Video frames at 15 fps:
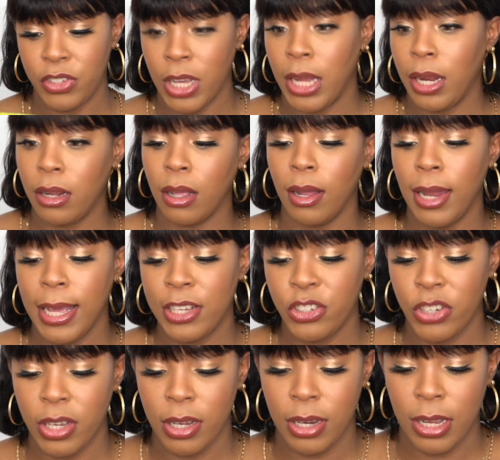Janet
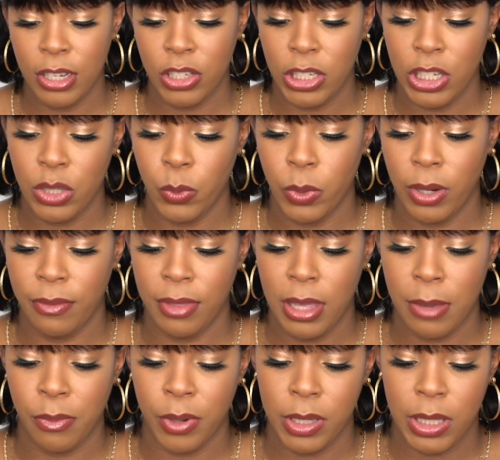collection she's one of
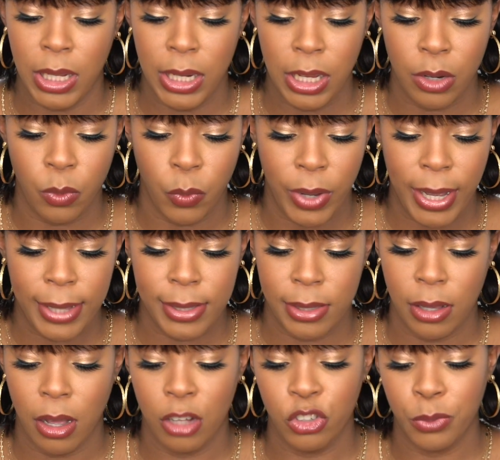the brazilian
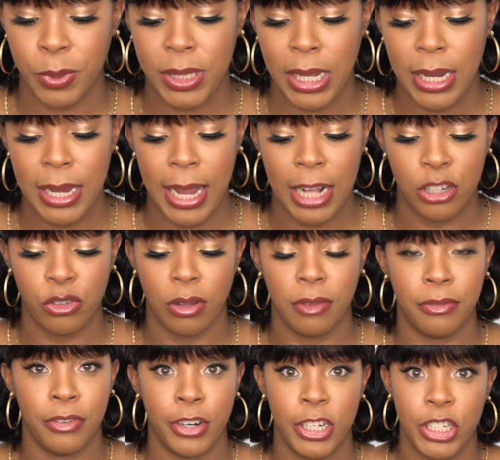wigs 100%
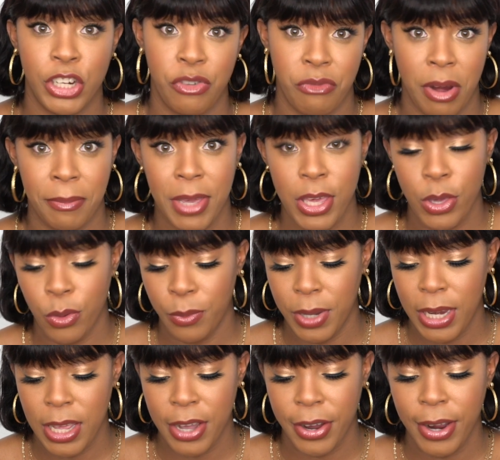natural virgin remy
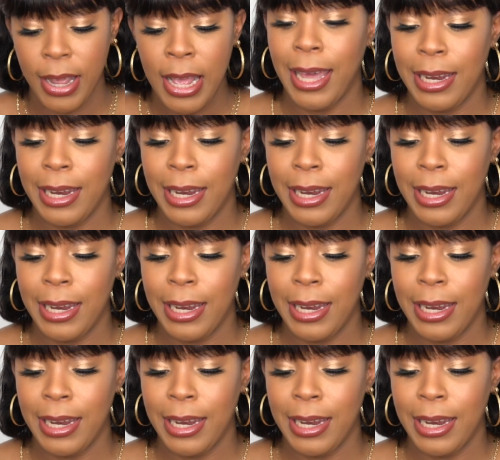human hair